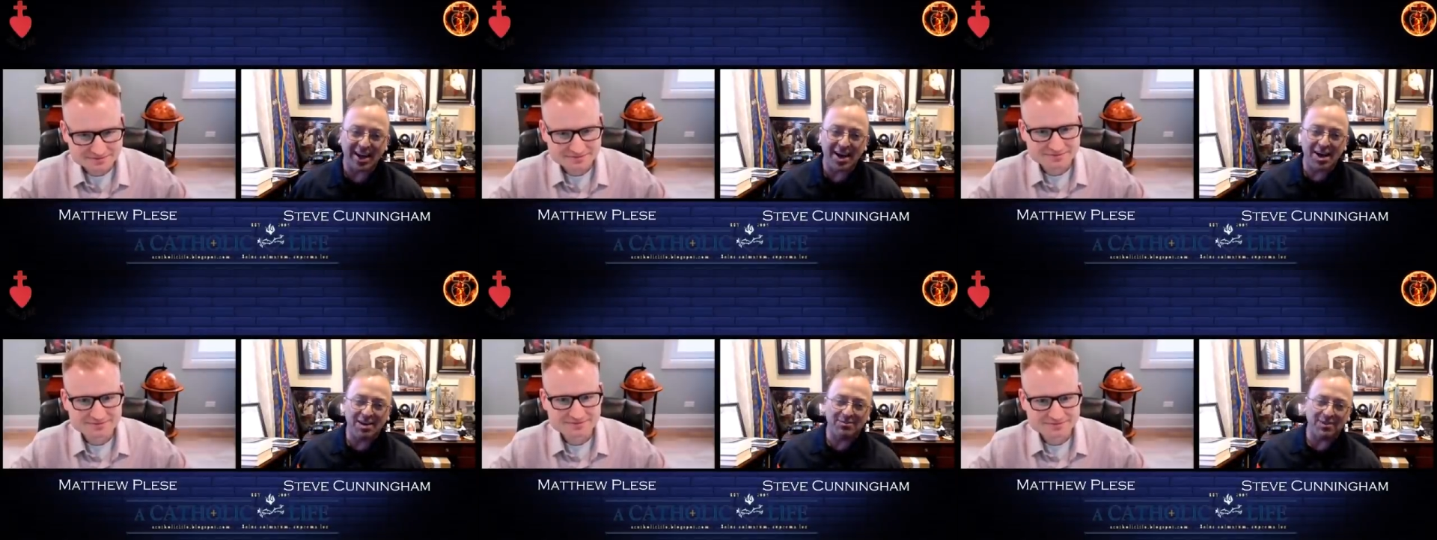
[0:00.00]

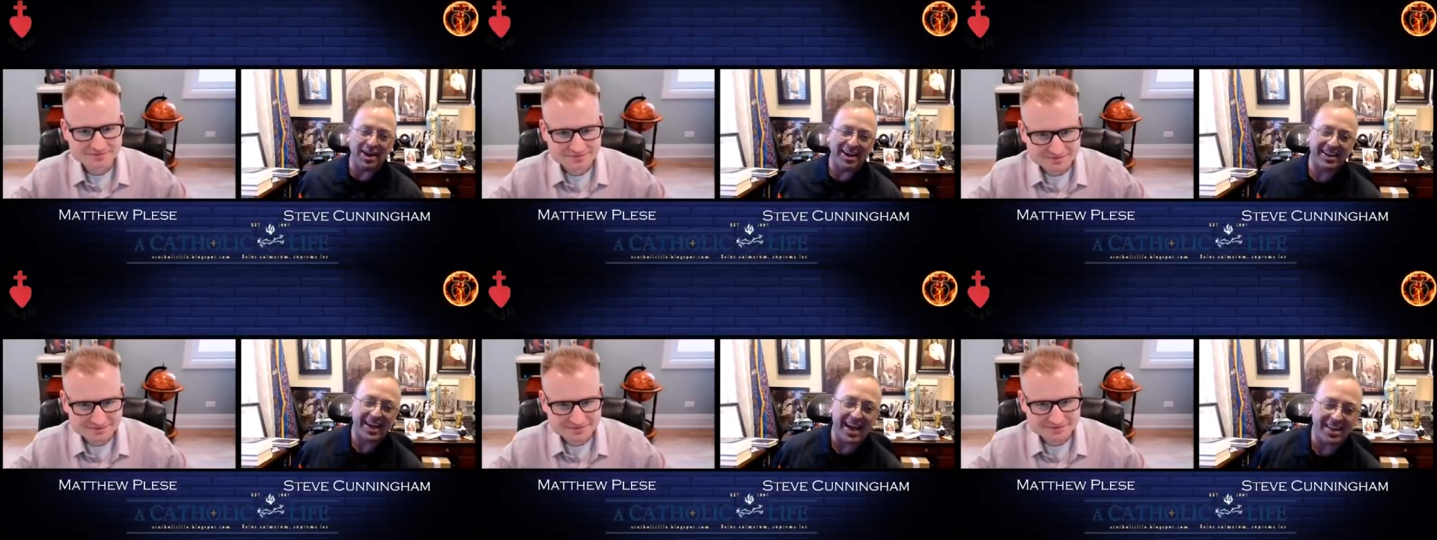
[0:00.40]
Speaker 1: of
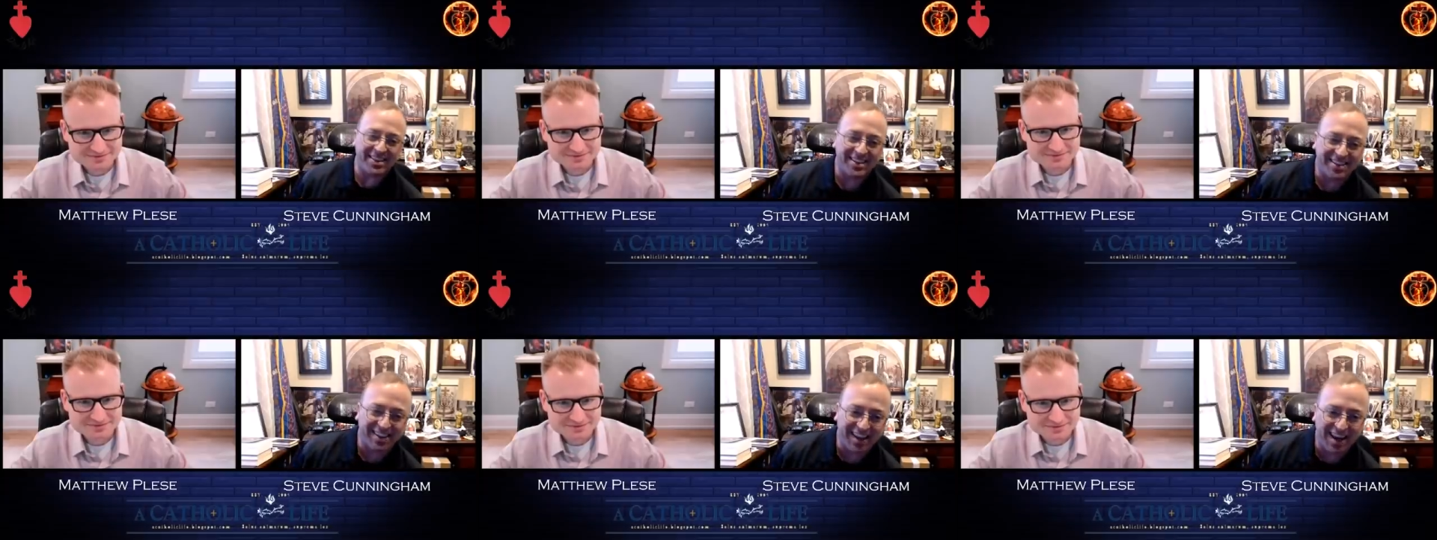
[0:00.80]
A
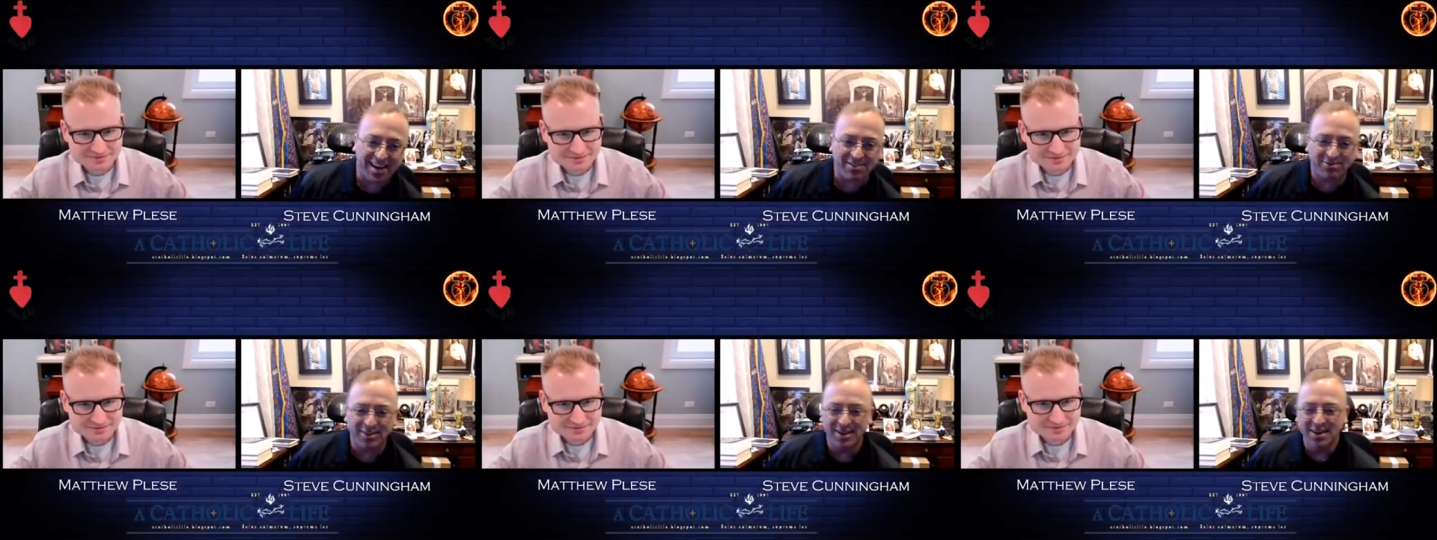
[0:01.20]
Catholic
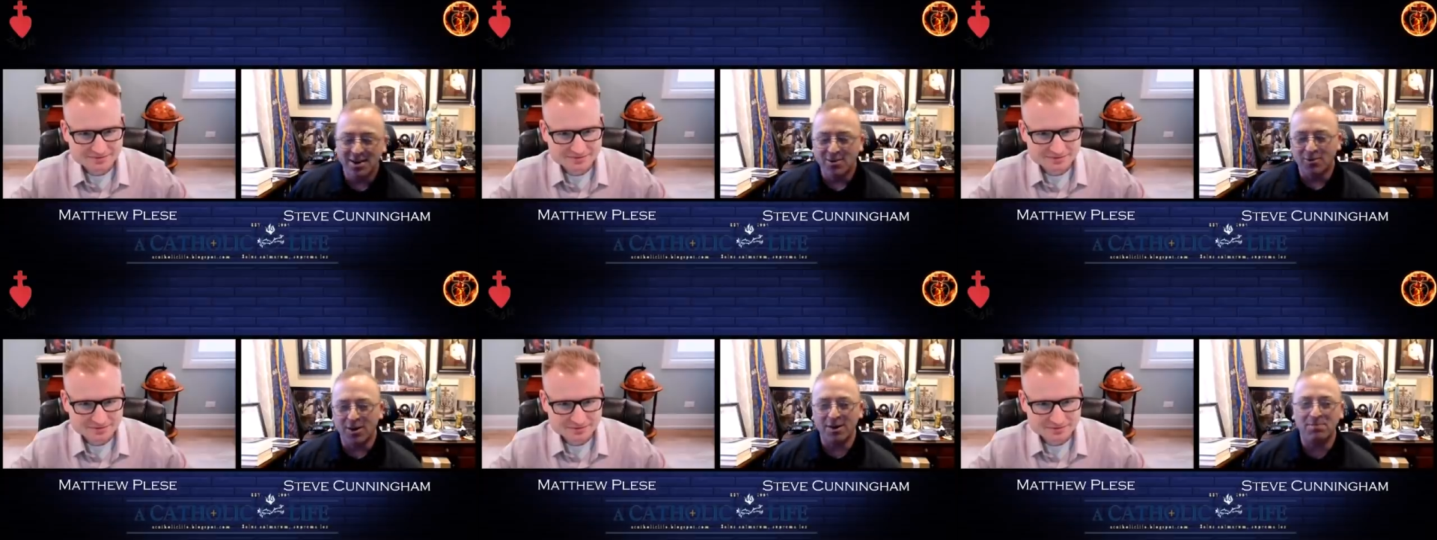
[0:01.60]
Life,
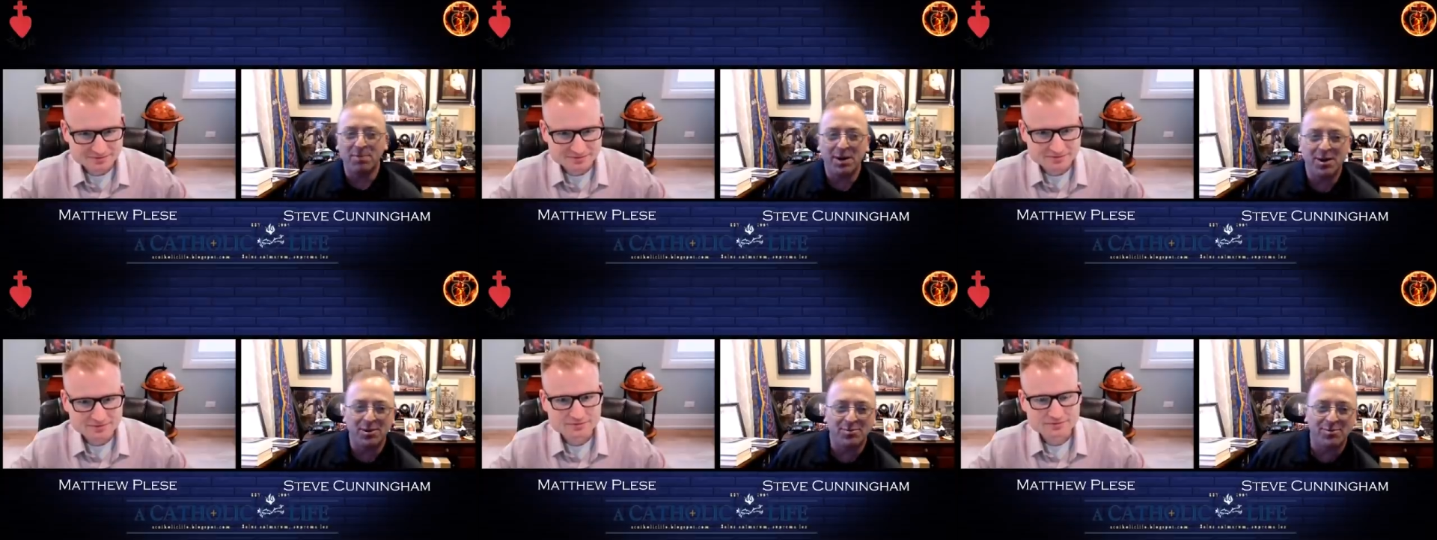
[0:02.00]
1
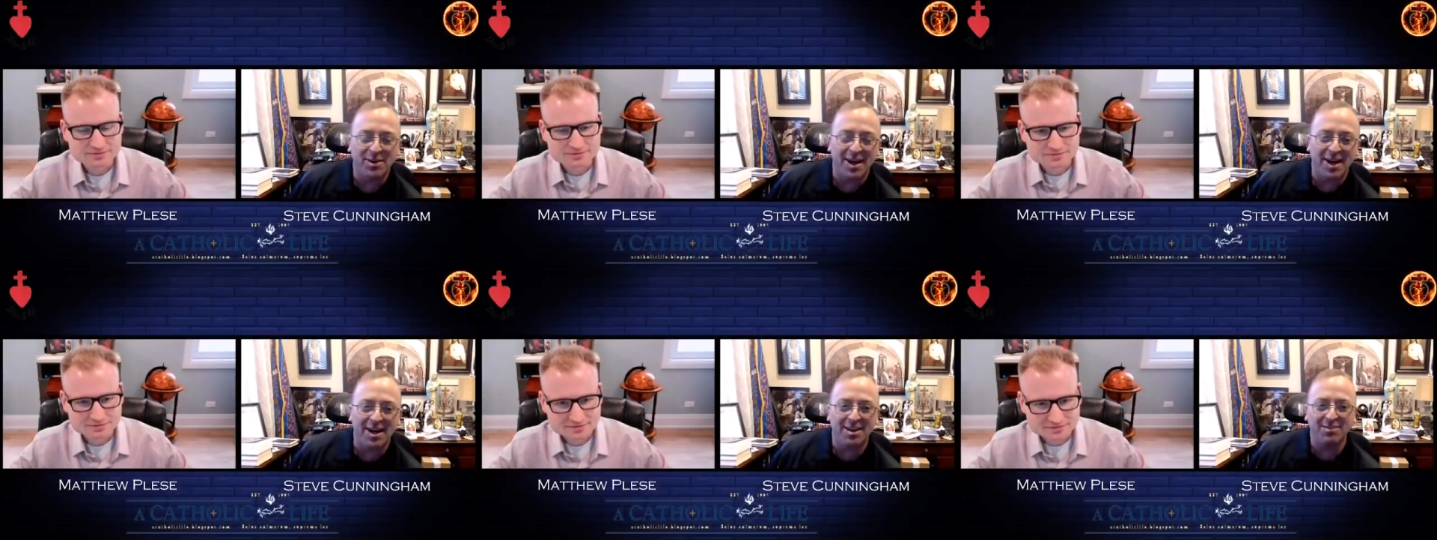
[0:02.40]
Peter
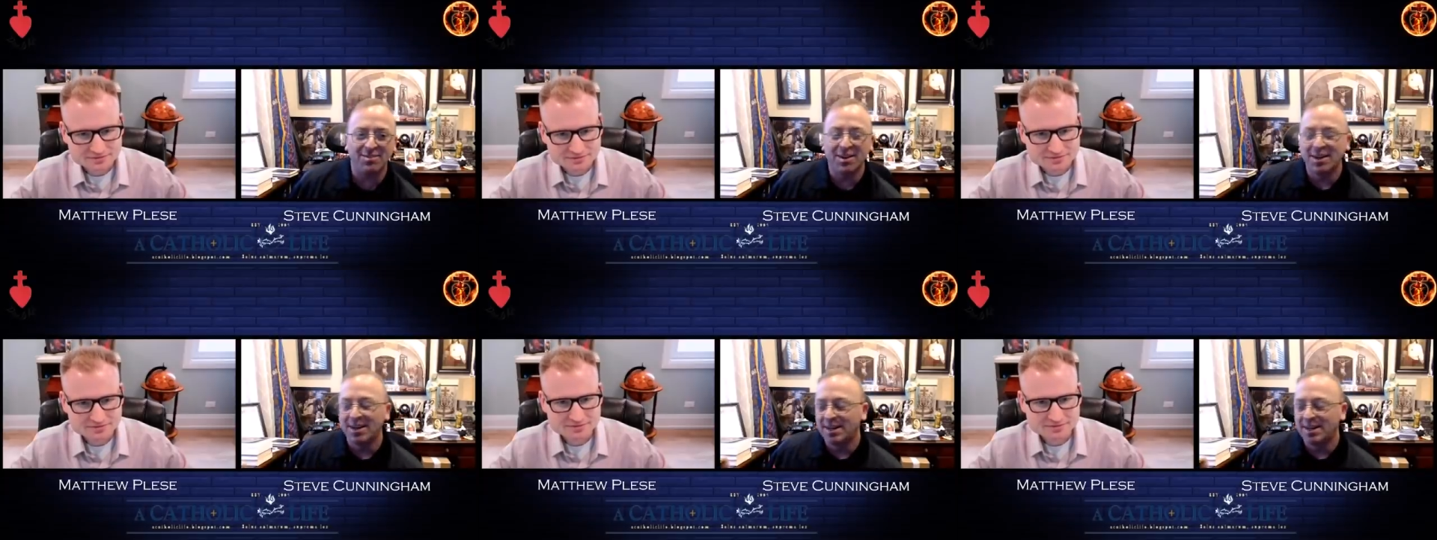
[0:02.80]
5.